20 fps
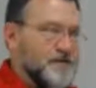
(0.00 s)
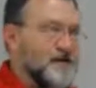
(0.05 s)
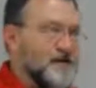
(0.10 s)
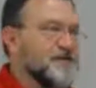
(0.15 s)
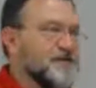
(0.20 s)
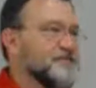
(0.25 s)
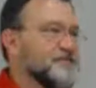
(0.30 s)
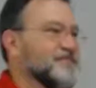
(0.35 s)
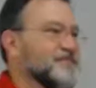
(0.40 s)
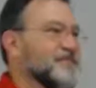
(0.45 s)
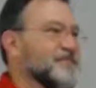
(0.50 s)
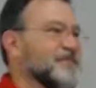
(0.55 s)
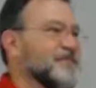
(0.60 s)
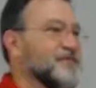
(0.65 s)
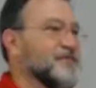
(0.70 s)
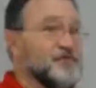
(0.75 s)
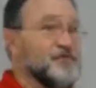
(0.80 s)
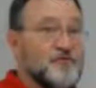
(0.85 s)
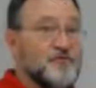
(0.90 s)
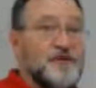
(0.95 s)
okay,
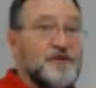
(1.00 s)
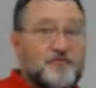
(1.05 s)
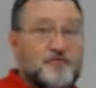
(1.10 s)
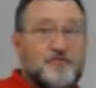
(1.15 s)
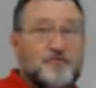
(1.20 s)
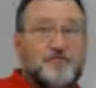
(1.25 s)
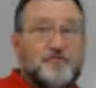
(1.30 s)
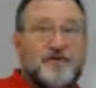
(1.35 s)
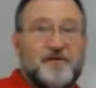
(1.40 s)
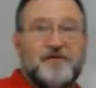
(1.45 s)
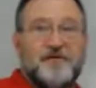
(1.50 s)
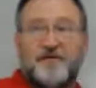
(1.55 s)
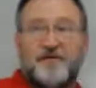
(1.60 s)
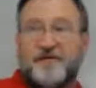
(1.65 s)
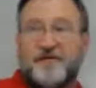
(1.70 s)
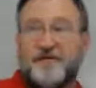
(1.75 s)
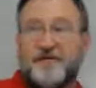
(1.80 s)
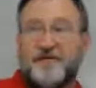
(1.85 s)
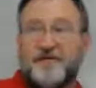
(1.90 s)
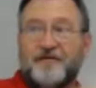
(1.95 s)
when you do that for
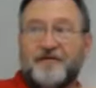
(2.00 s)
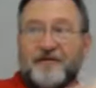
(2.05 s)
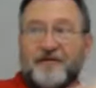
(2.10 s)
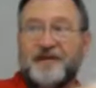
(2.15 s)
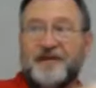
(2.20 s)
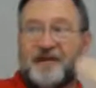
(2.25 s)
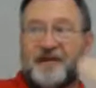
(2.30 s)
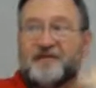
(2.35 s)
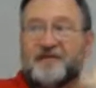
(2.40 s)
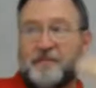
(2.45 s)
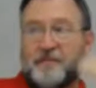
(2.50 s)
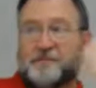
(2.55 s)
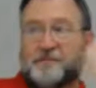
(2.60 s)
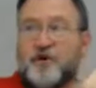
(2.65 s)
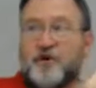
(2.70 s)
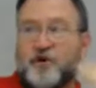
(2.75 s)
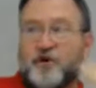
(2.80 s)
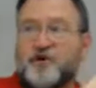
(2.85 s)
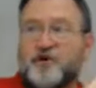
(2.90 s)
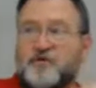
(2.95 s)
real and you get the
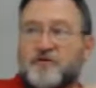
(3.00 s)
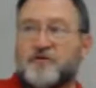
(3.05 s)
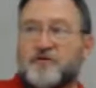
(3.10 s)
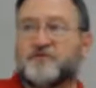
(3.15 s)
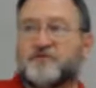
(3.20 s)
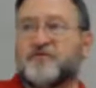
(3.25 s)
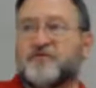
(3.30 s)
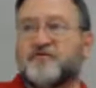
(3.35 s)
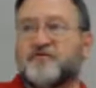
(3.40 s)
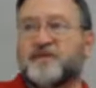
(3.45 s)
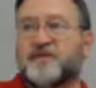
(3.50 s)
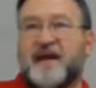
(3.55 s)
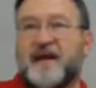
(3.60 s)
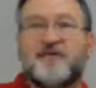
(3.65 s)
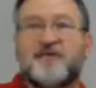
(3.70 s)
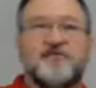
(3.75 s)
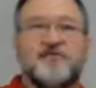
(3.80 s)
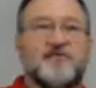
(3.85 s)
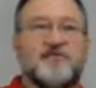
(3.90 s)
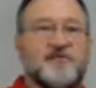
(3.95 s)
burn in your throat from
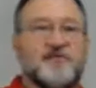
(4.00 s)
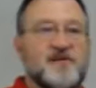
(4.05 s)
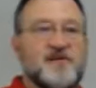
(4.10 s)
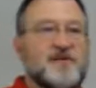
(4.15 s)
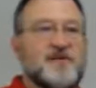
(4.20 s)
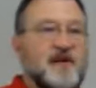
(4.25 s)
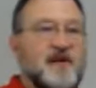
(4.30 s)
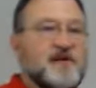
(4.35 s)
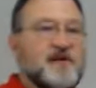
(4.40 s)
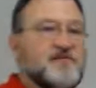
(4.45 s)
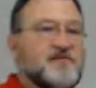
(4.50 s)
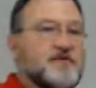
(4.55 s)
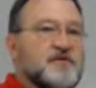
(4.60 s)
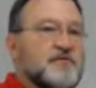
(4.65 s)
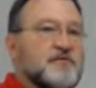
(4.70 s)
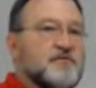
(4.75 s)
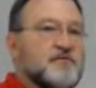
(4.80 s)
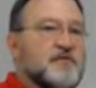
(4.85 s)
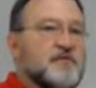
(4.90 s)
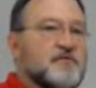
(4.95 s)
the acid, the stomach
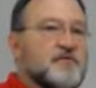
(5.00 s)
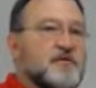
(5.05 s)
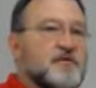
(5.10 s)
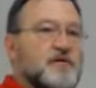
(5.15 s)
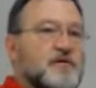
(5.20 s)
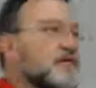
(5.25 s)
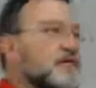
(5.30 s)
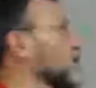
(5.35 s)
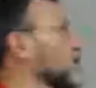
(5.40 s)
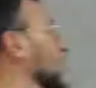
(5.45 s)
acid in your throat,